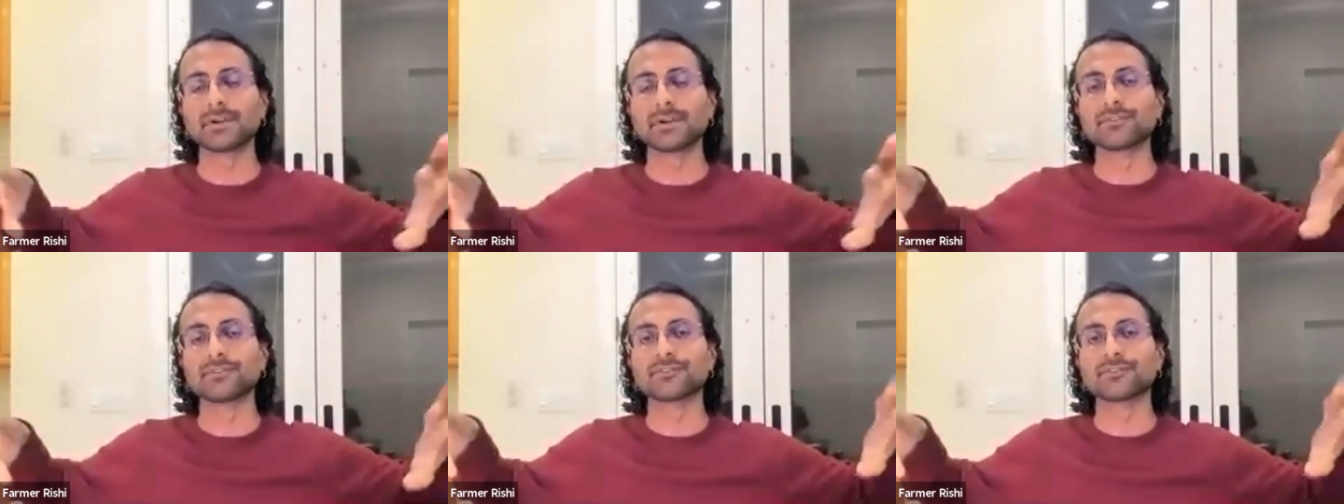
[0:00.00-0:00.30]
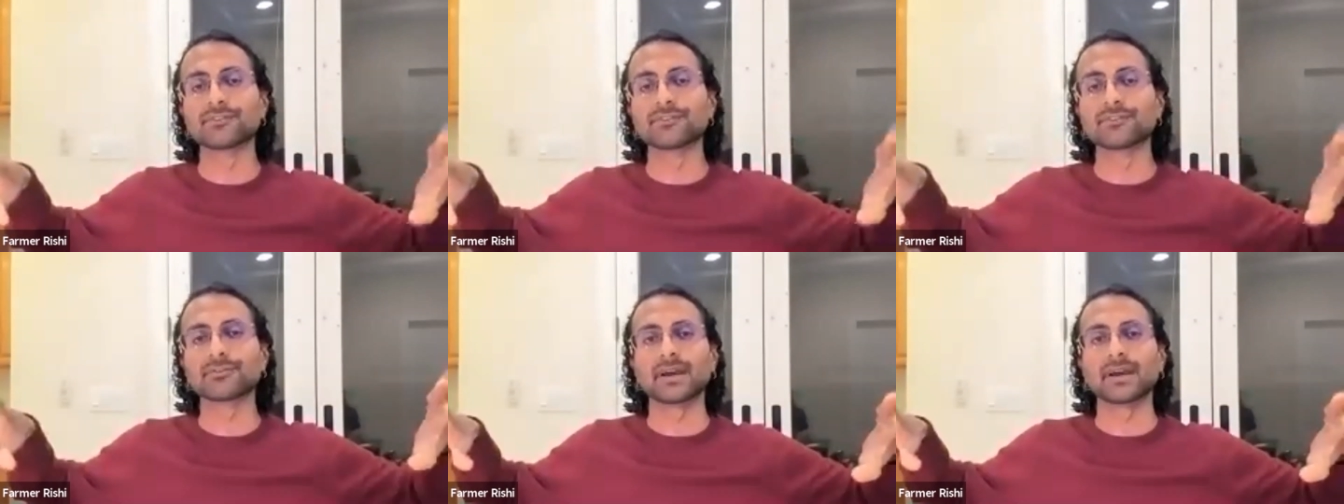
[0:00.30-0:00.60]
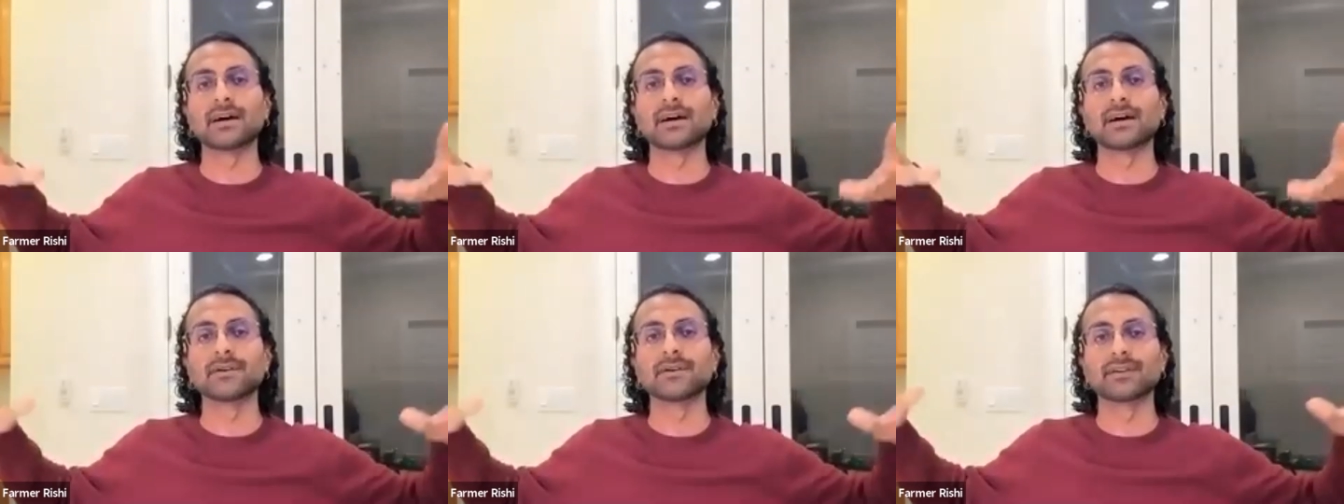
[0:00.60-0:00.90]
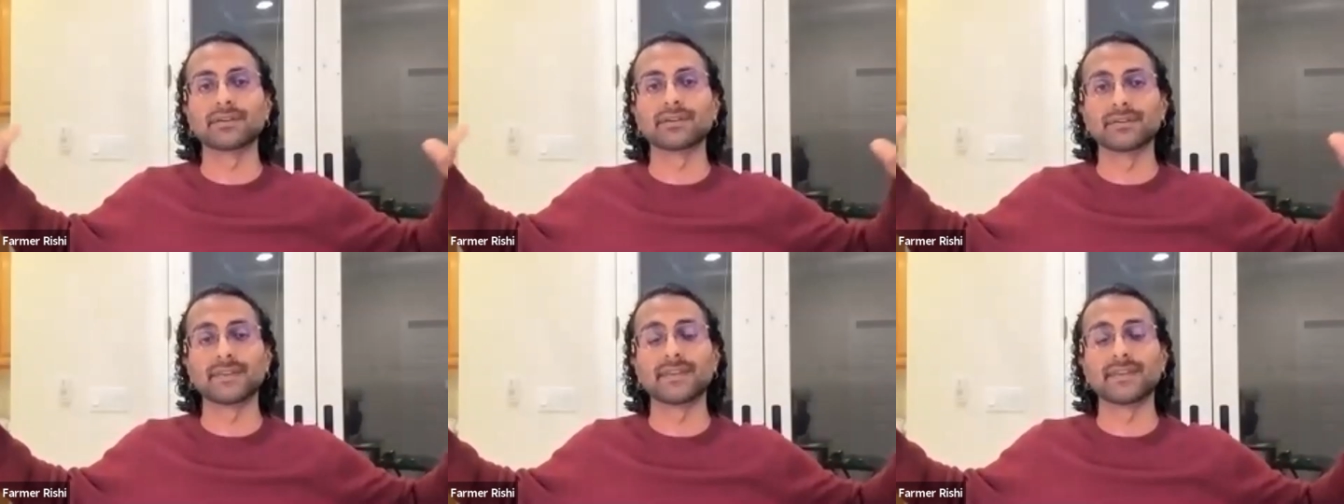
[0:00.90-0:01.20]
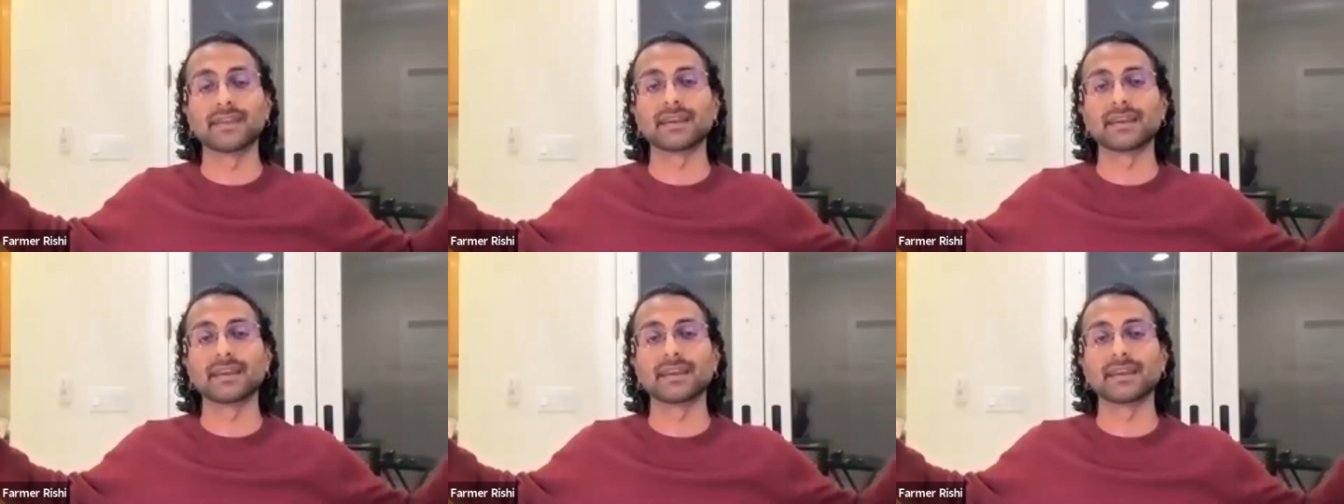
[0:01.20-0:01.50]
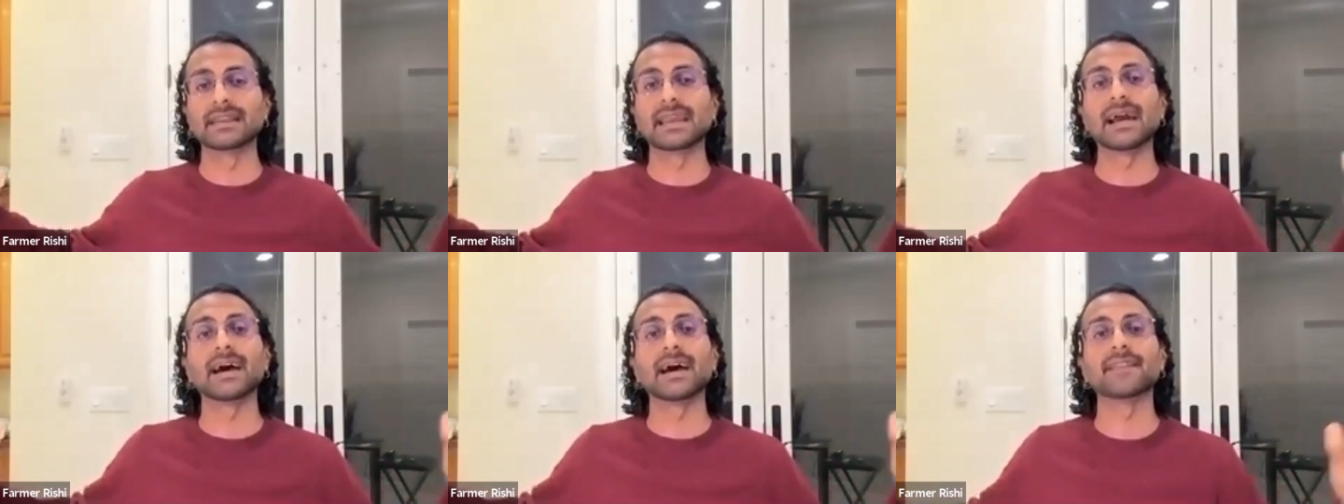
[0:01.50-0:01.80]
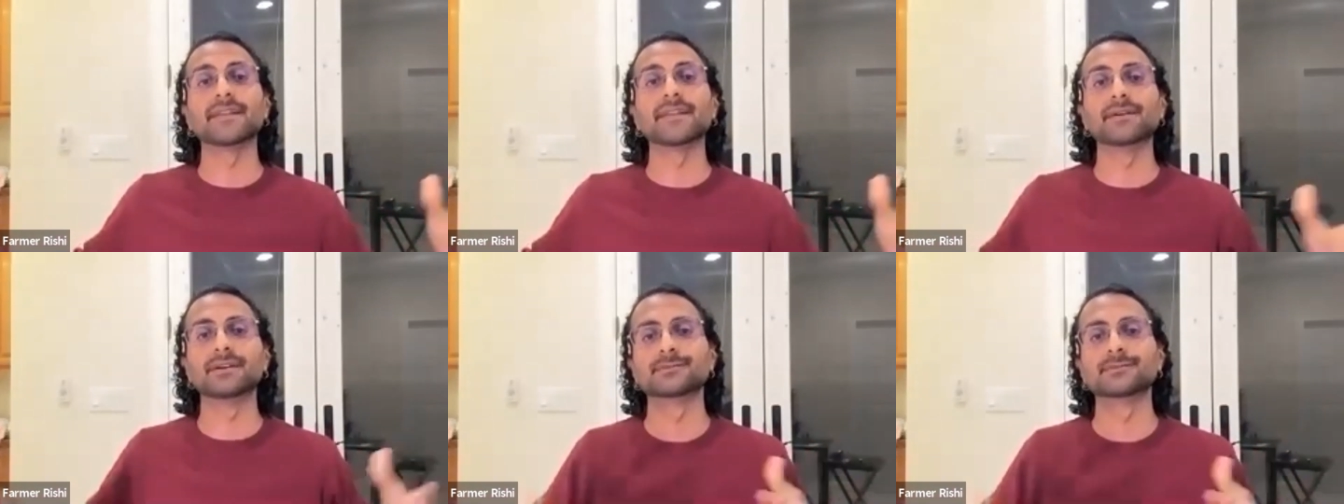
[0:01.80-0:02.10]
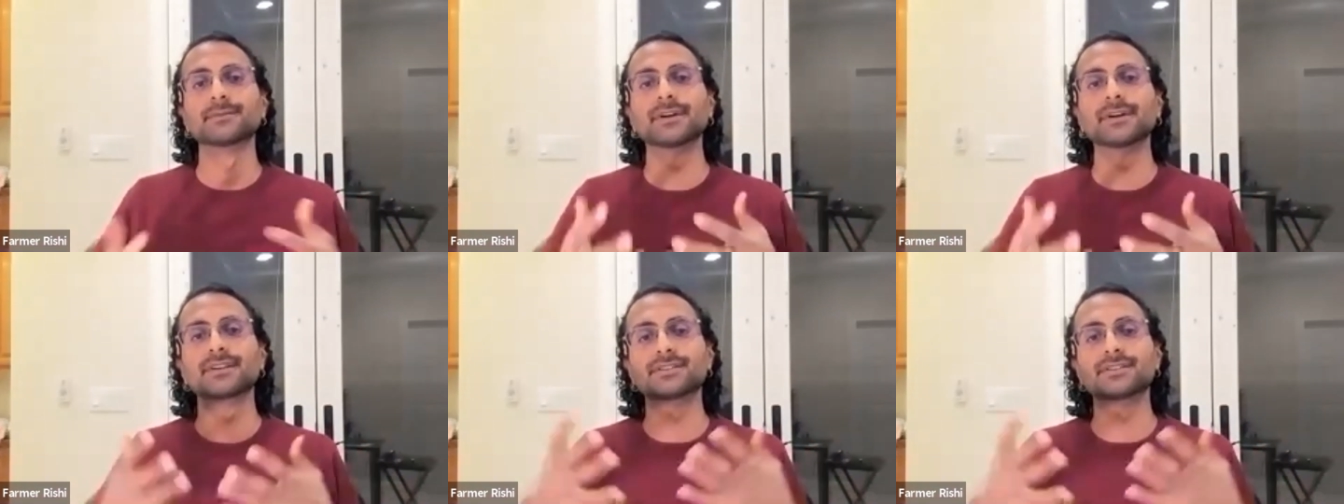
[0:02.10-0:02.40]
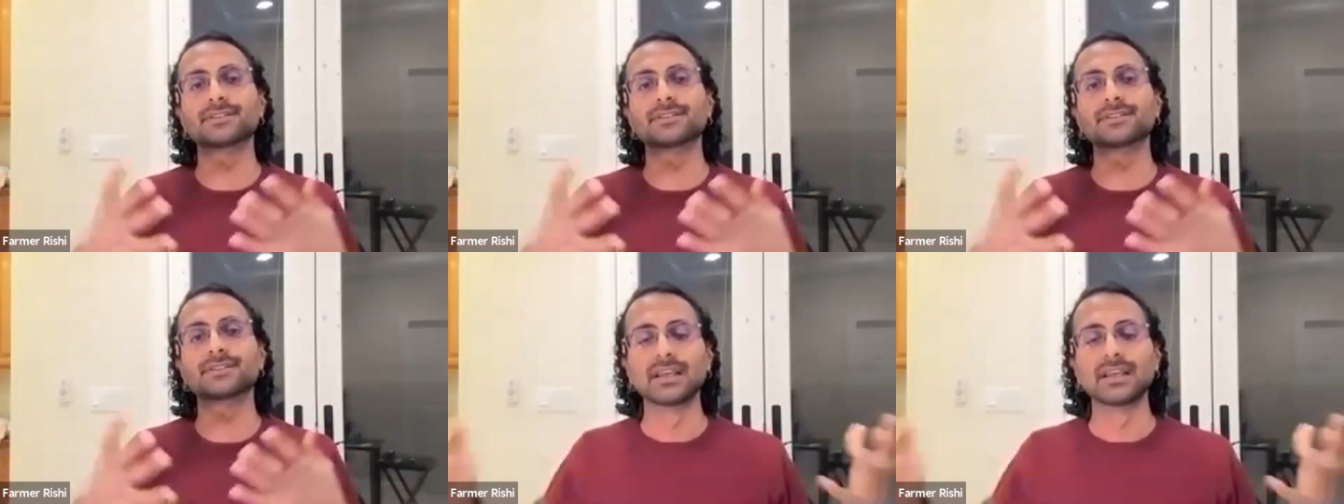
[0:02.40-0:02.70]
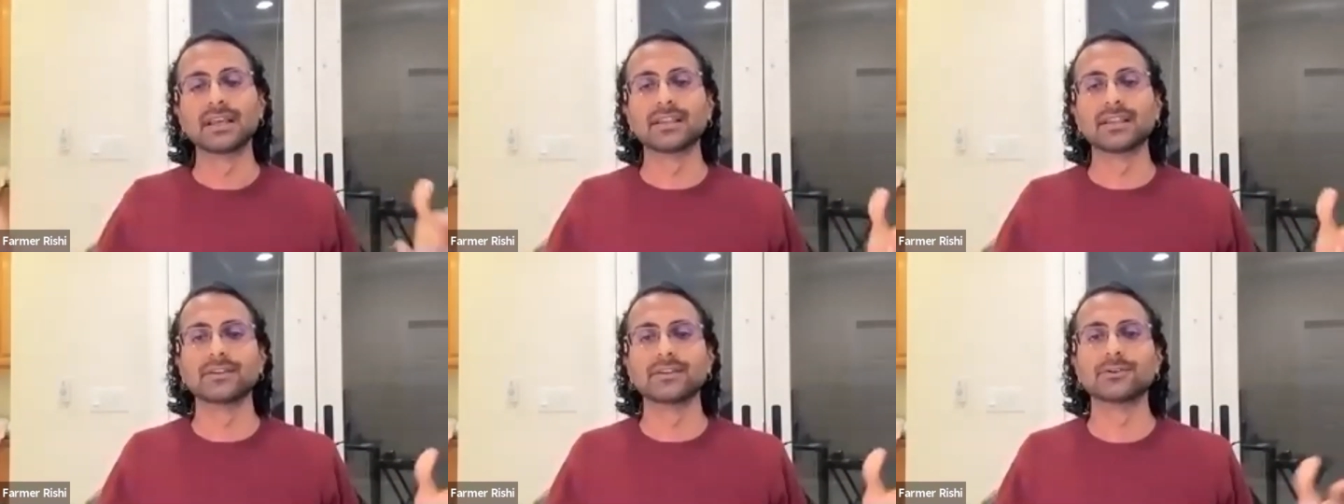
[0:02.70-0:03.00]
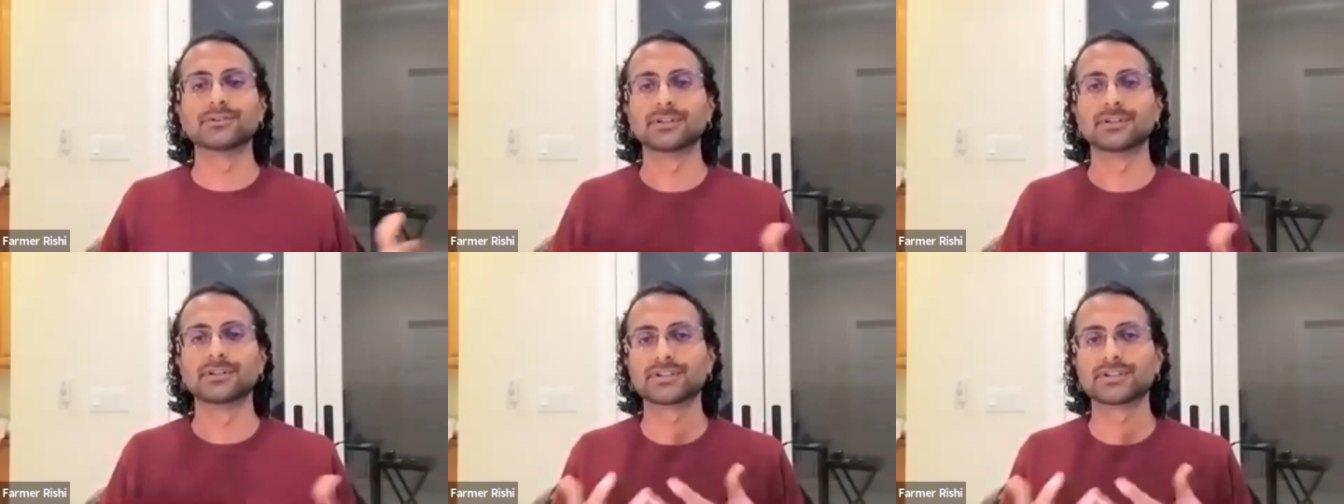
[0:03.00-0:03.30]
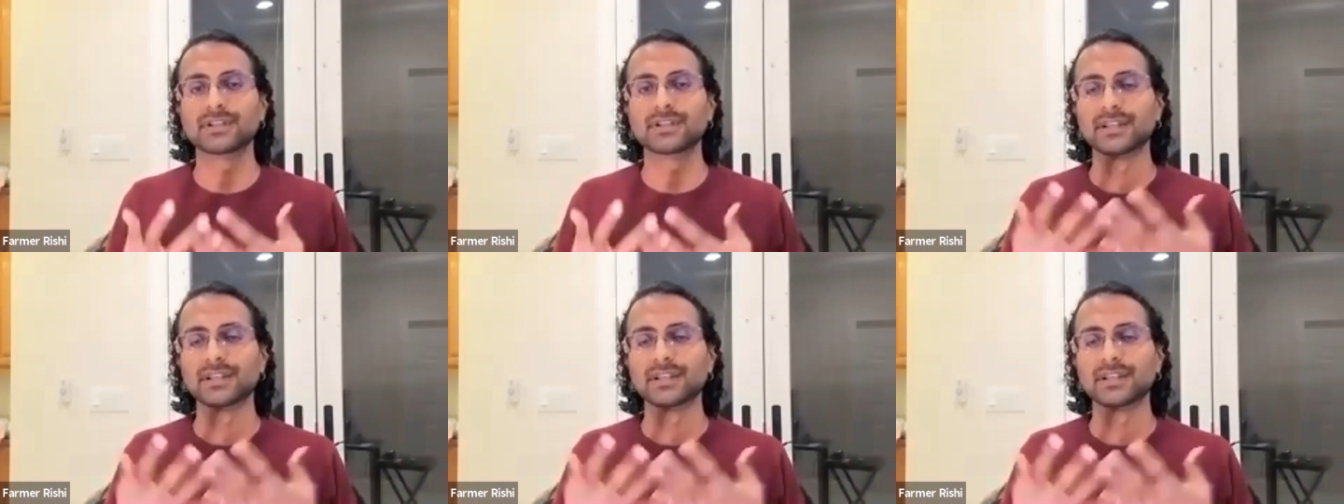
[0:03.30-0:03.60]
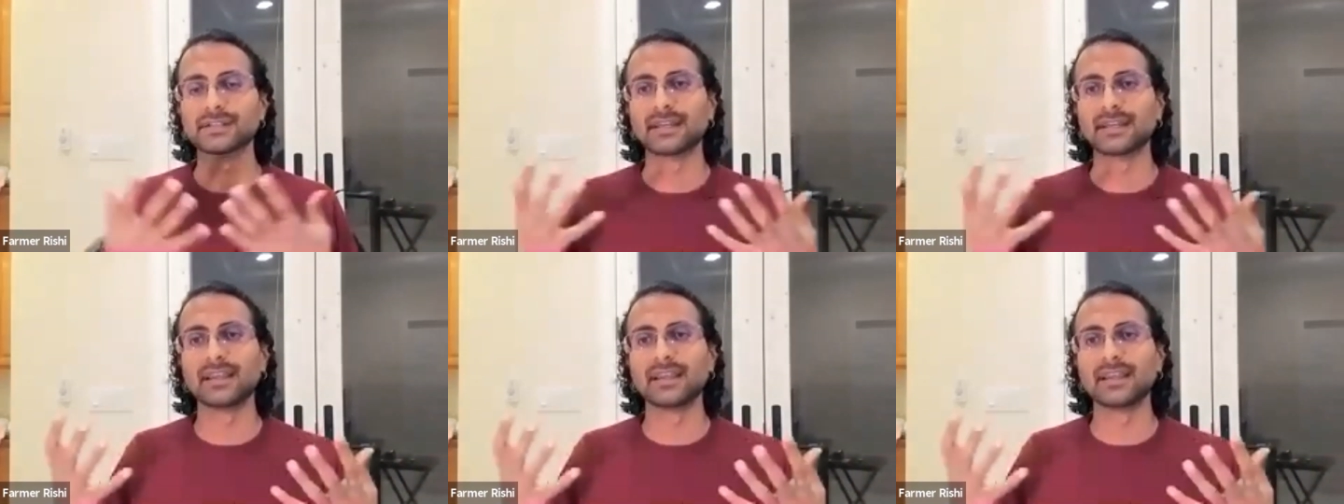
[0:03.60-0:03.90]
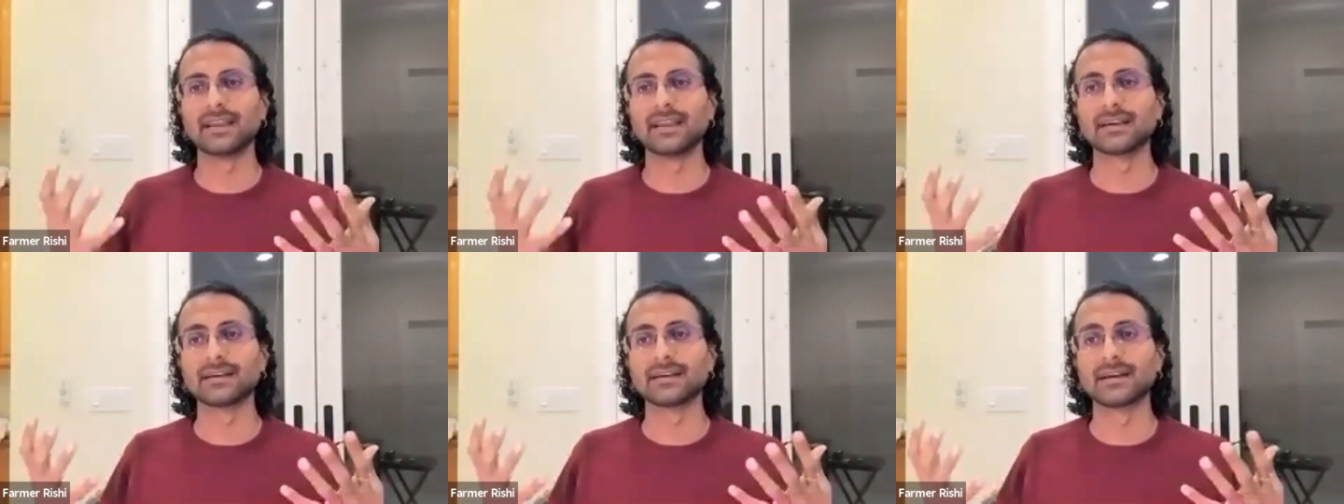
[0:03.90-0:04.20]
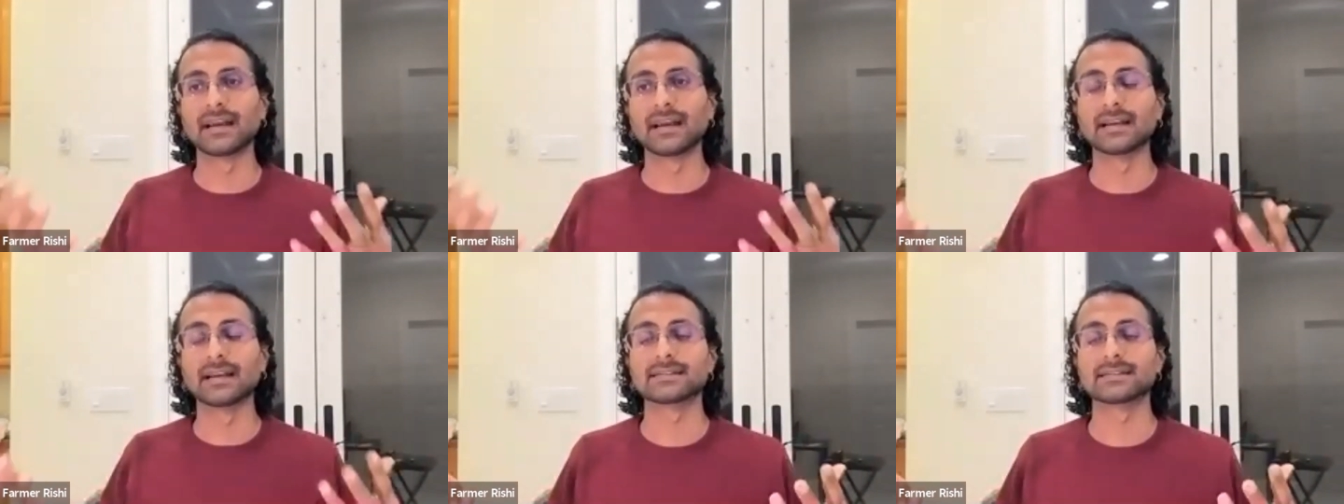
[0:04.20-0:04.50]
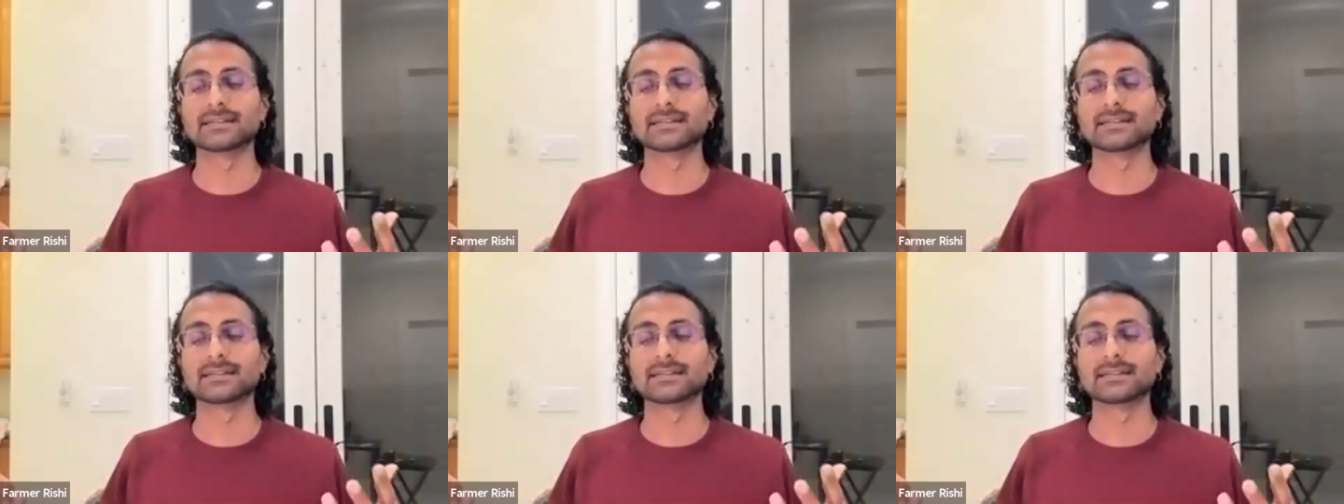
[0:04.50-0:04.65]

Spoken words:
deep and spread out so that they can gather as much nutrition as they